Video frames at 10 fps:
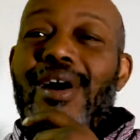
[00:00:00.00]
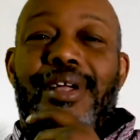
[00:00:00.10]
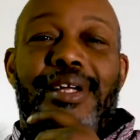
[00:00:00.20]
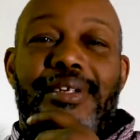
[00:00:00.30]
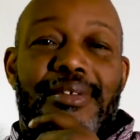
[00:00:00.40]

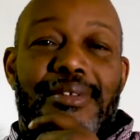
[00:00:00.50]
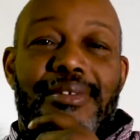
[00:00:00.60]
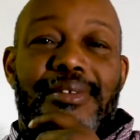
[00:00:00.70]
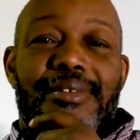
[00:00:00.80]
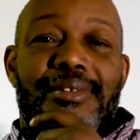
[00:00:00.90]
Talking.
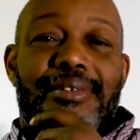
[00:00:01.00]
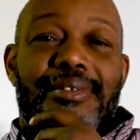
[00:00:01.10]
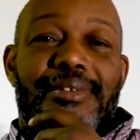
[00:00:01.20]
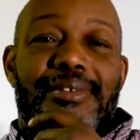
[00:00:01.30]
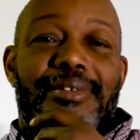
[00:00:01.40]
They ripping
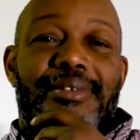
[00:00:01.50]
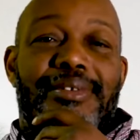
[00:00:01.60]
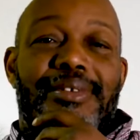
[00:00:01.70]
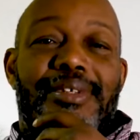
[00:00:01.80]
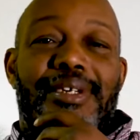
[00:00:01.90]
us off.
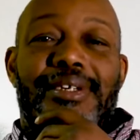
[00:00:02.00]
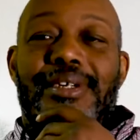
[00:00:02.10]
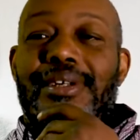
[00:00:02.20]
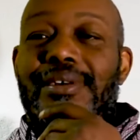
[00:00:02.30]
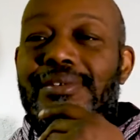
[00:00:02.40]

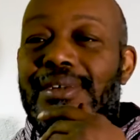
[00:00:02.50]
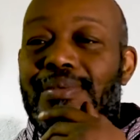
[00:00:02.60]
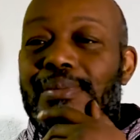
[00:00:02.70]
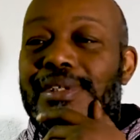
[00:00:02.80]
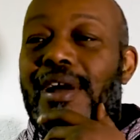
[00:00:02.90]
You know, they
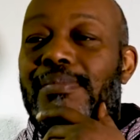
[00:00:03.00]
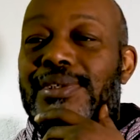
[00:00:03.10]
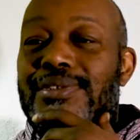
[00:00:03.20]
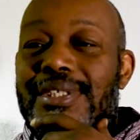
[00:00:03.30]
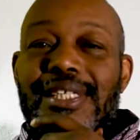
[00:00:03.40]
ripping us off.
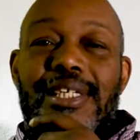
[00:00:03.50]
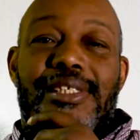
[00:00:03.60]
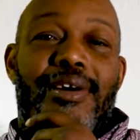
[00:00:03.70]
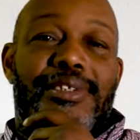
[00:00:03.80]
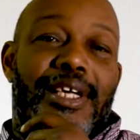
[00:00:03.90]
But you sitting here
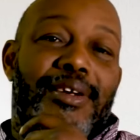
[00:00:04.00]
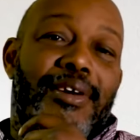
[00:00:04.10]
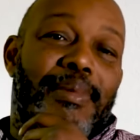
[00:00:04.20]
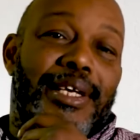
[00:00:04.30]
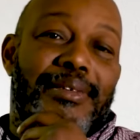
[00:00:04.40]
talking, instead of
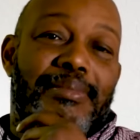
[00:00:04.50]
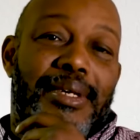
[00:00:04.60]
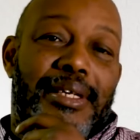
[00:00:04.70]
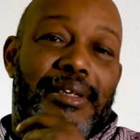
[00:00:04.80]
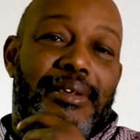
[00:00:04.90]
going to make some
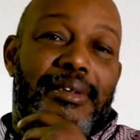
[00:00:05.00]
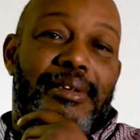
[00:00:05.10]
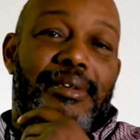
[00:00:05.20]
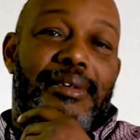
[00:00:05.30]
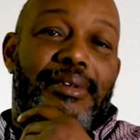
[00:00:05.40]
money,
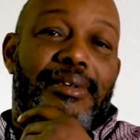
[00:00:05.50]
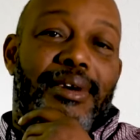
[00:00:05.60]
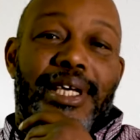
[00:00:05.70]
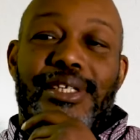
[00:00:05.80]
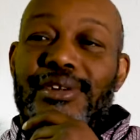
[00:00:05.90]

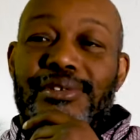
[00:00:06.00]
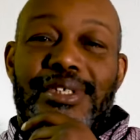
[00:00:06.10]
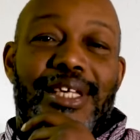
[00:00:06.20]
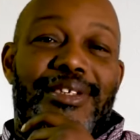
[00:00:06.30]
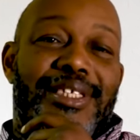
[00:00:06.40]
or getting
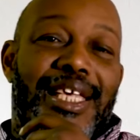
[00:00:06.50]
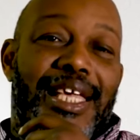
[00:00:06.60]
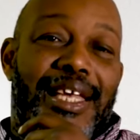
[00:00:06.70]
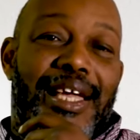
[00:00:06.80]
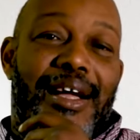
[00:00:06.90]
your
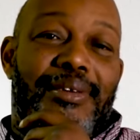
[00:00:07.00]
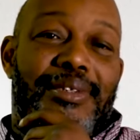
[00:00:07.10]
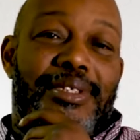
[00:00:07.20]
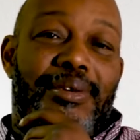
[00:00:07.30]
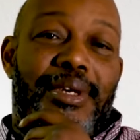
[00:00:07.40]
10
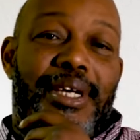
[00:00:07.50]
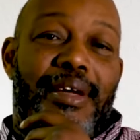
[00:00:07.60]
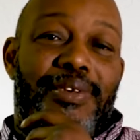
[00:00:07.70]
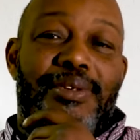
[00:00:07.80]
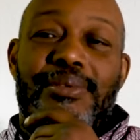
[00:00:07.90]
hours or whatever.